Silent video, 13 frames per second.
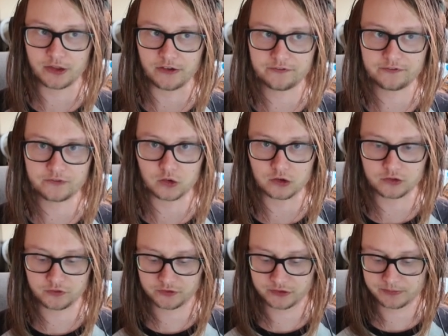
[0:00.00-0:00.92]
the
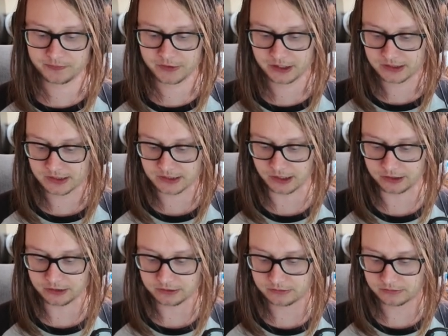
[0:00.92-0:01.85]
fourth.
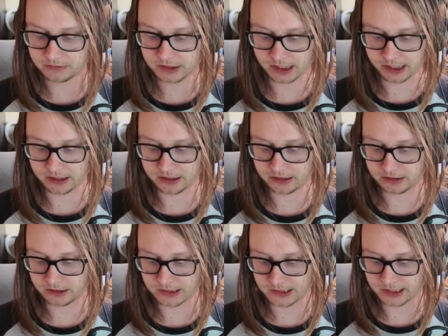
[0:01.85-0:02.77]
So take
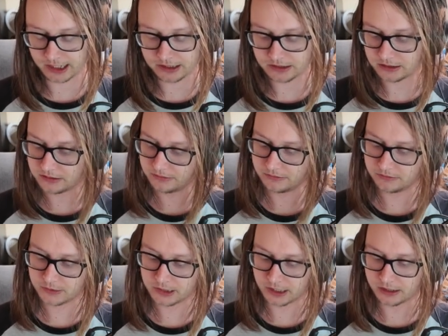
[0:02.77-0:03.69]
the standard
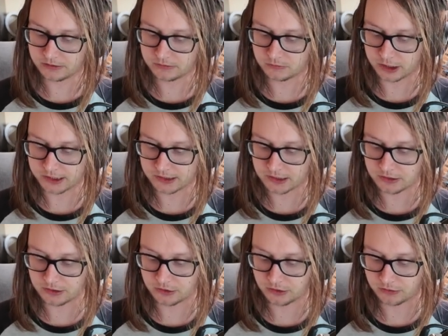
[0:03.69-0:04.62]
scale, 1,
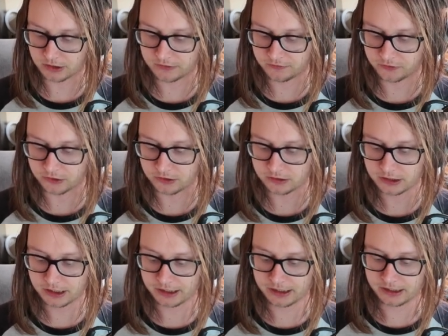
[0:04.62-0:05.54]
2, 3,
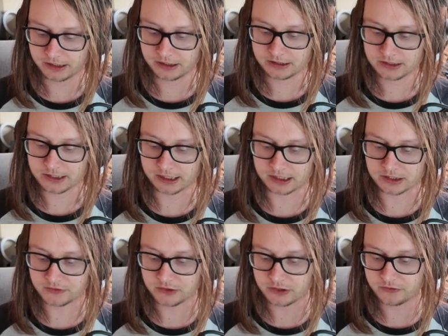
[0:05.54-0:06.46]
4, take
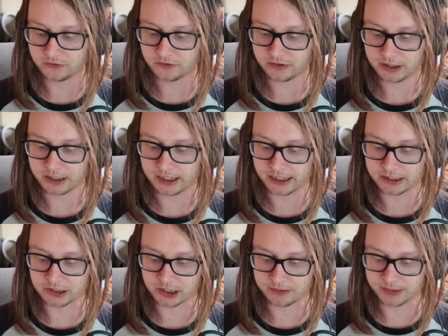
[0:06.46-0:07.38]
this fourth, and
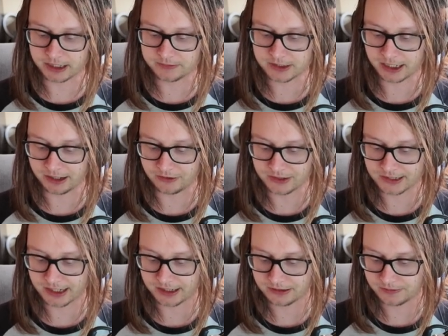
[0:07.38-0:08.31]
then sharp it up to here
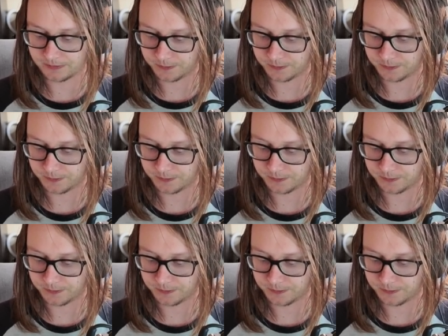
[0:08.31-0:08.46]
instead.